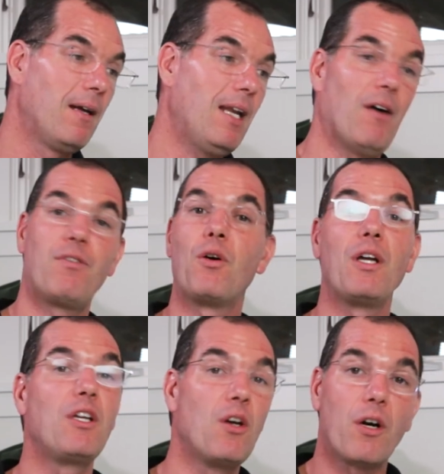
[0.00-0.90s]
Now, if you're
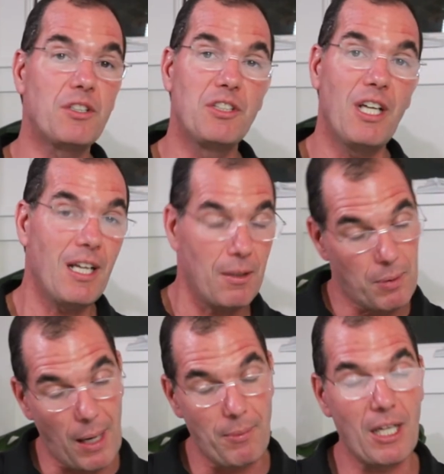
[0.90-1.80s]
in New York City,
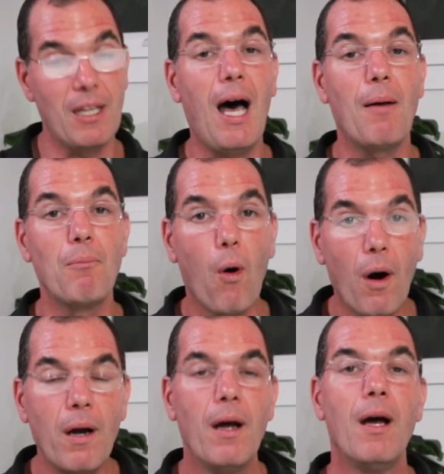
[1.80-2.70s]
it's probably a lot
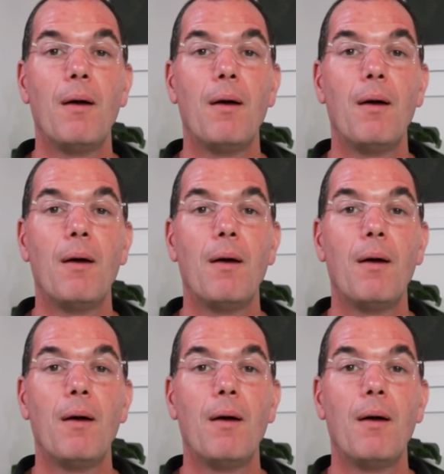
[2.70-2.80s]
more.